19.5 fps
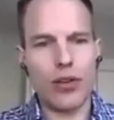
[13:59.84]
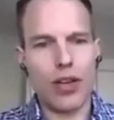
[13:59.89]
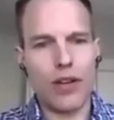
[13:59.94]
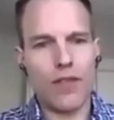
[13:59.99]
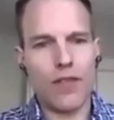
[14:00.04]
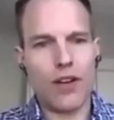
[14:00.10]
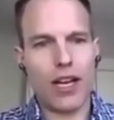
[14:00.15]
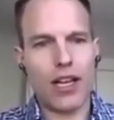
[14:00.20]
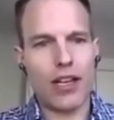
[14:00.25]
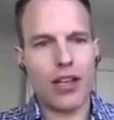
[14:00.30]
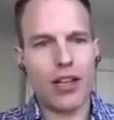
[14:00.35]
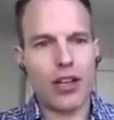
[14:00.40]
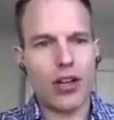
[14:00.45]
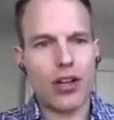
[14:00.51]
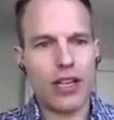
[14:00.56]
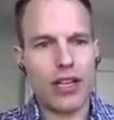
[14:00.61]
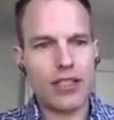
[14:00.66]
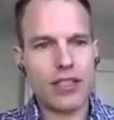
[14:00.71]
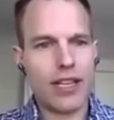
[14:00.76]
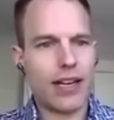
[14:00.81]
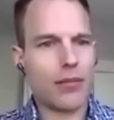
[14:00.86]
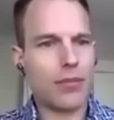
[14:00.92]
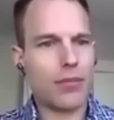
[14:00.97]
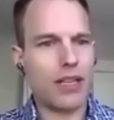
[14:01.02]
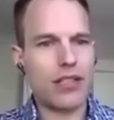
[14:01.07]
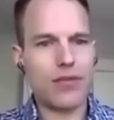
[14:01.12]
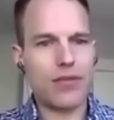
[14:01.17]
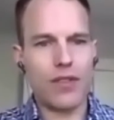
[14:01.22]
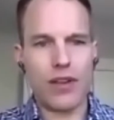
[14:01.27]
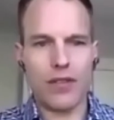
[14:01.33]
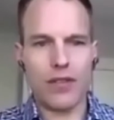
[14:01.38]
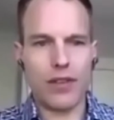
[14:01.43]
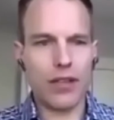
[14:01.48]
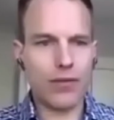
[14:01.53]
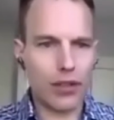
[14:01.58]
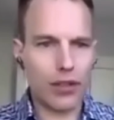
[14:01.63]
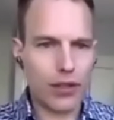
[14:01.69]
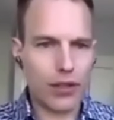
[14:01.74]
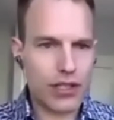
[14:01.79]
that if I contact my sphere of
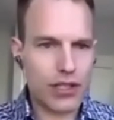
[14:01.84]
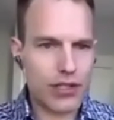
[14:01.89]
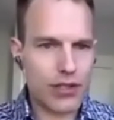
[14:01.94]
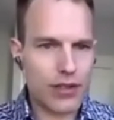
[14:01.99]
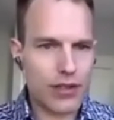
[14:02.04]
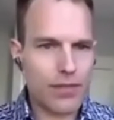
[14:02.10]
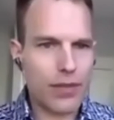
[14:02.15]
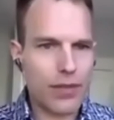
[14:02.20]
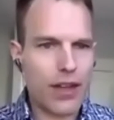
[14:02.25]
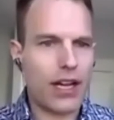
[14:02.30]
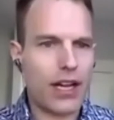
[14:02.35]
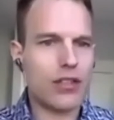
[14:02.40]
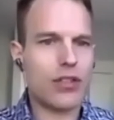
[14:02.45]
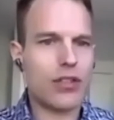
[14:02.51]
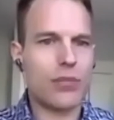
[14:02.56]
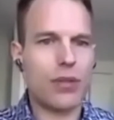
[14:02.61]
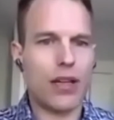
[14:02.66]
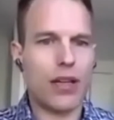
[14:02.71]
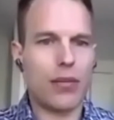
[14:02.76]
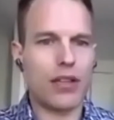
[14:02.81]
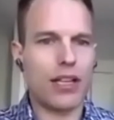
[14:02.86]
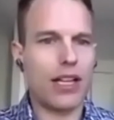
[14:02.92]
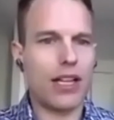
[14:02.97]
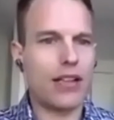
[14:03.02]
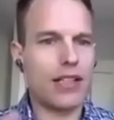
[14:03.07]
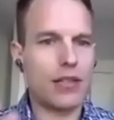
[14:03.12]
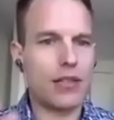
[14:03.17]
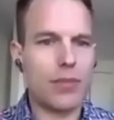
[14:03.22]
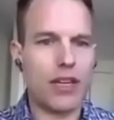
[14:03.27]
influence, I should be able to get this